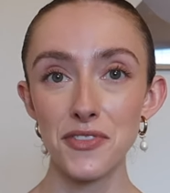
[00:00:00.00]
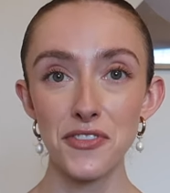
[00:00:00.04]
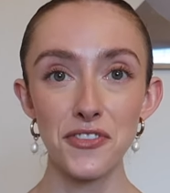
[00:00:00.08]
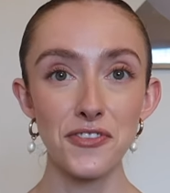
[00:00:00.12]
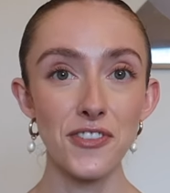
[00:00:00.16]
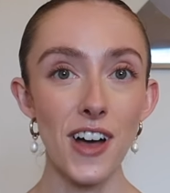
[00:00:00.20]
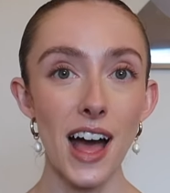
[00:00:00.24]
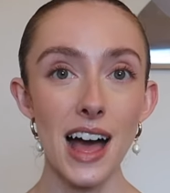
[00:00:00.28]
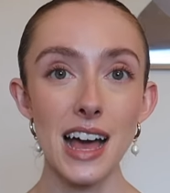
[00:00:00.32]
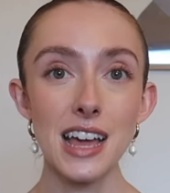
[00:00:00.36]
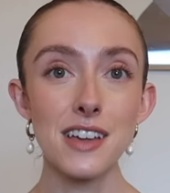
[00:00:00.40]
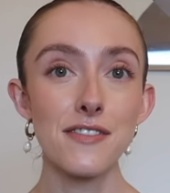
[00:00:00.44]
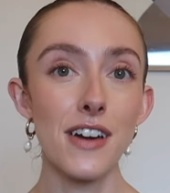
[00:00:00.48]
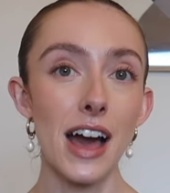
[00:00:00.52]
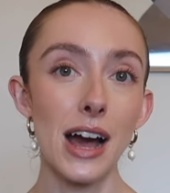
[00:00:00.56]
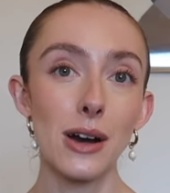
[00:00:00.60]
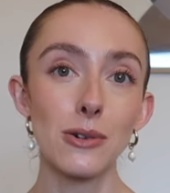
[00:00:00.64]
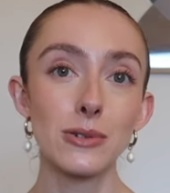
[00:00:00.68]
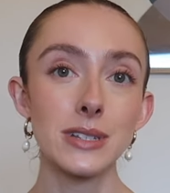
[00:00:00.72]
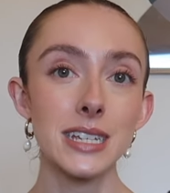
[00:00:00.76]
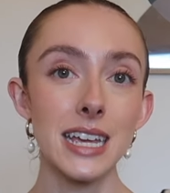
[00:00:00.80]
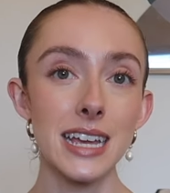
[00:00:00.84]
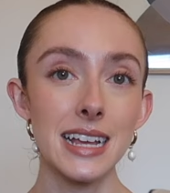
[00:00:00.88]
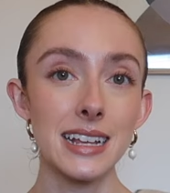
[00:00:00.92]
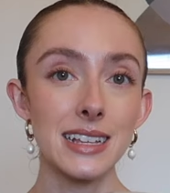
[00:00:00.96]
5
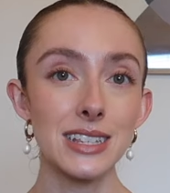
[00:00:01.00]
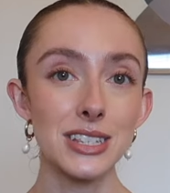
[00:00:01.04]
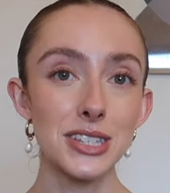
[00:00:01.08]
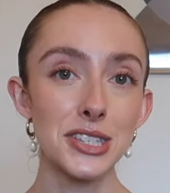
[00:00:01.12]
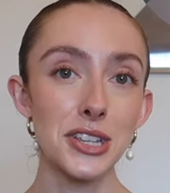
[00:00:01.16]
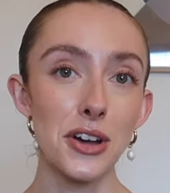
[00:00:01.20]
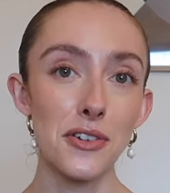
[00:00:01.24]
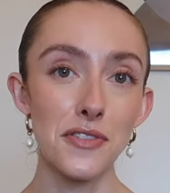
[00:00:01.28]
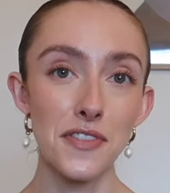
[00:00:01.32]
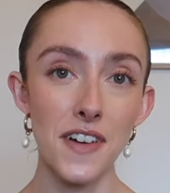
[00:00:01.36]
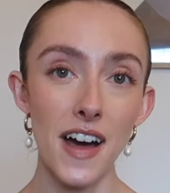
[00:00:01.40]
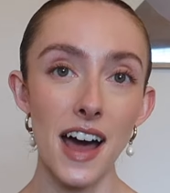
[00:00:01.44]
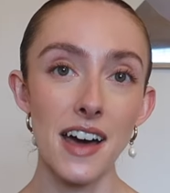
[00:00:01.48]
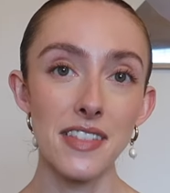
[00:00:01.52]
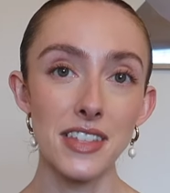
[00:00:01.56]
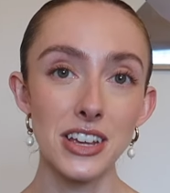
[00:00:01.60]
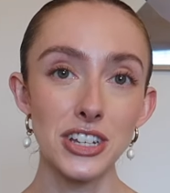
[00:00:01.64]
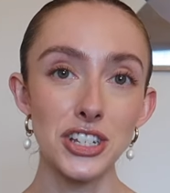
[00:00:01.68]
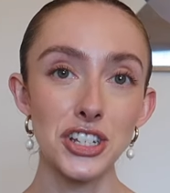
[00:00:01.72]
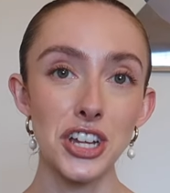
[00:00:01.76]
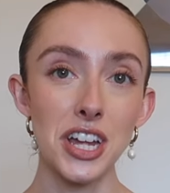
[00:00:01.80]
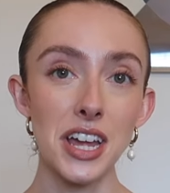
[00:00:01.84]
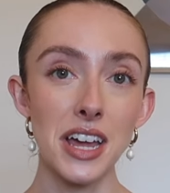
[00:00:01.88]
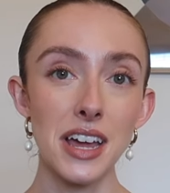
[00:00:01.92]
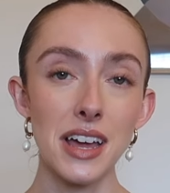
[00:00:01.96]
outings so far
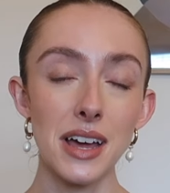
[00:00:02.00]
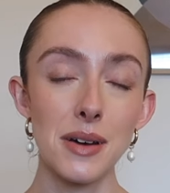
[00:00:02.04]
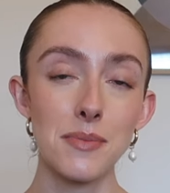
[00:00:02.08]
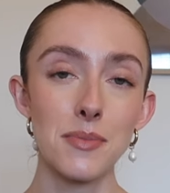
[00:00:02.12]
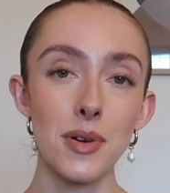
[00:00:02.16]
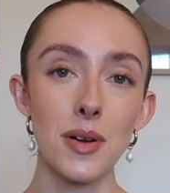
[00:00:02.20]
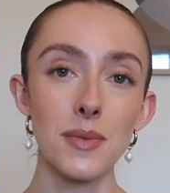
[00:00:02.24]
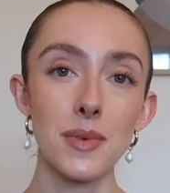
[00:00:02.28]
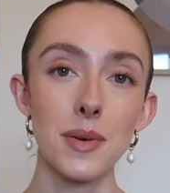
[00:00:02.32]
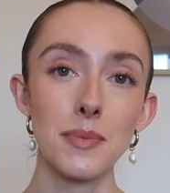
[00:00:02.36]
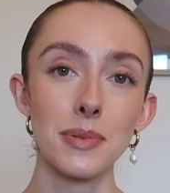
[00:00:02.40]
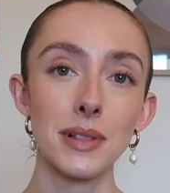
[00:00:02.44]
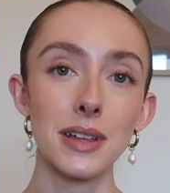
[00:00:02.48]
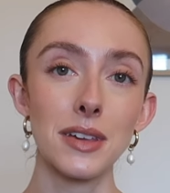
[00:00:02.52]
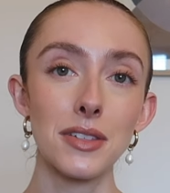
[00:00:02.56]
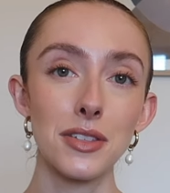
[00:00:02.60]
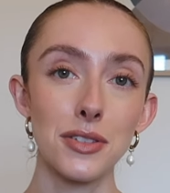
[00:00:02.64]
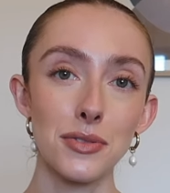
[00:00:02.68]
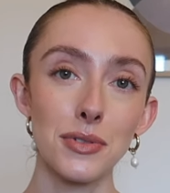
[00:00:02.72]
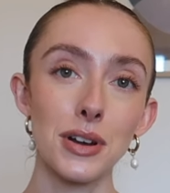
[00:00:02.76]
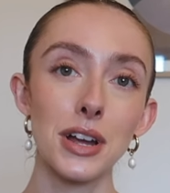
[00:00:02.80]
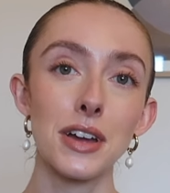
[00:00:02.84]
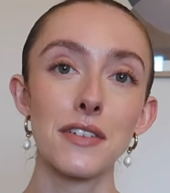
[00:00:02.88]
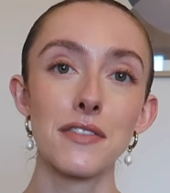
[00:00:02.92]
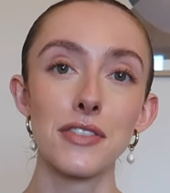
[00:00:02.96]
this year and probably
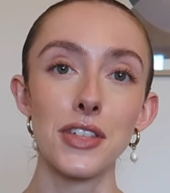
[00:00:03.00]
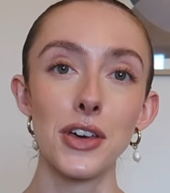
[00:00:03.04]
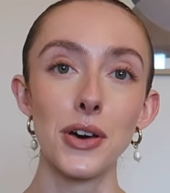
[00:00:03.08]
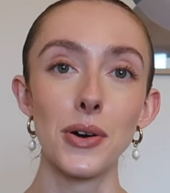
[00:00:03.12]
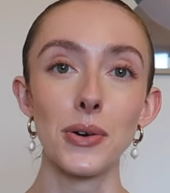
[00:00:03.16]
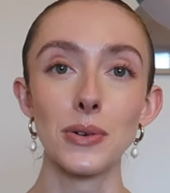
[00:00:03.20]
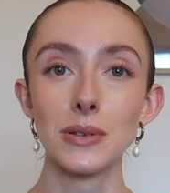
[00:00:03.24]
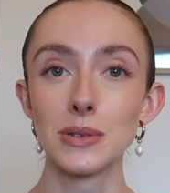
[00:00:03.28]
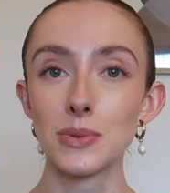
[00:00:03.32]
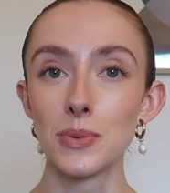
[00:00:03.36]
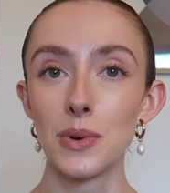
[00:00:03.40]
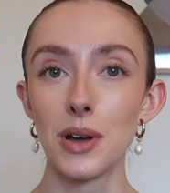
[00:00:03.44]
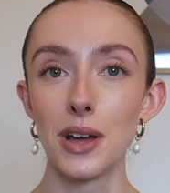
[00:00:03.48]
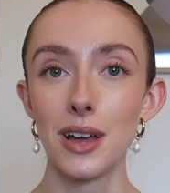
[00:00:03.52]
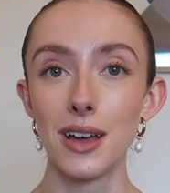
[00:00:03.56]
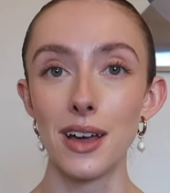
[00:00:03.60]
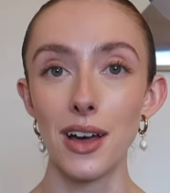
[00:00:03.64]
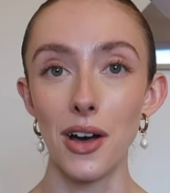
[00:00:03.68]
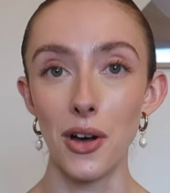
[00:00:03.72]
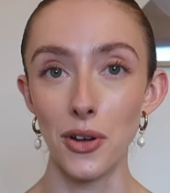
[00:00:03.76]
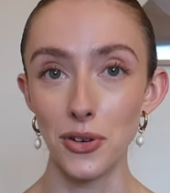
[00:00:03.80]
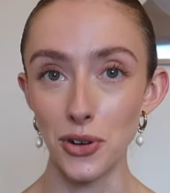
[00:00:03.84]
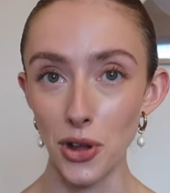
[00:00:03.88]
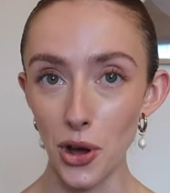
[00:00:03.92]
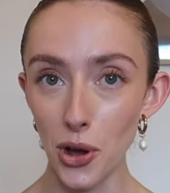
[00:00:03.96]
3 of those were
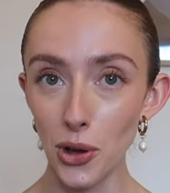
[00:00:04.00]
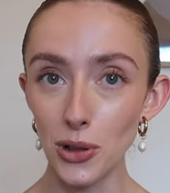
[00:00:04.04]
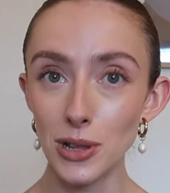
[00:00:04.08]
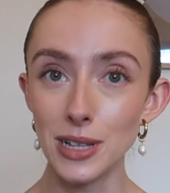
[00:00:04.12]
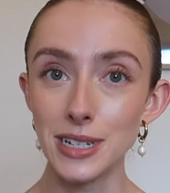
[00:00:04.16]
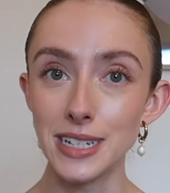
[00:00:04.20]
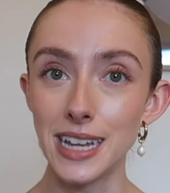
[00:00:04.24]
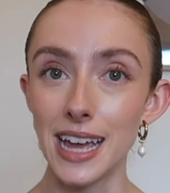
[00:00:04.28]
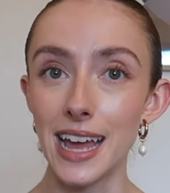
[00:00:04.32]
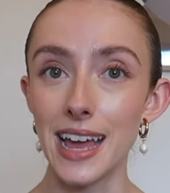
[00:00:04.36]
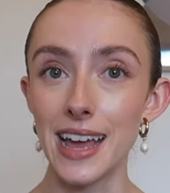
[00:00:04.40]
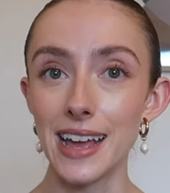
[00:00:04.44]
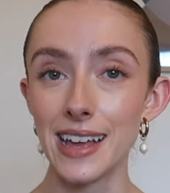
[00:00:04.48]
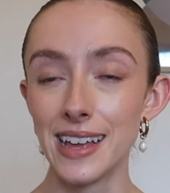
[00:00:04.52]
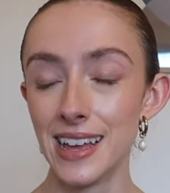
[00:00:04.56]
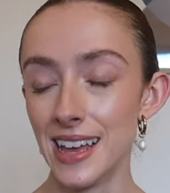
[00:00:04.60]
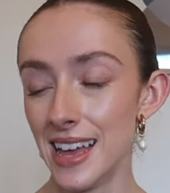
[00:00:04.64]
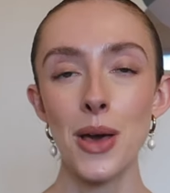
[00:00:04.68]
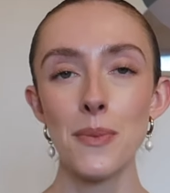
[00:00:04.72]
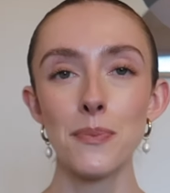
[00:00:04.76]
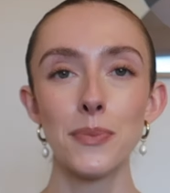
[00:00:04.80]
on holiday.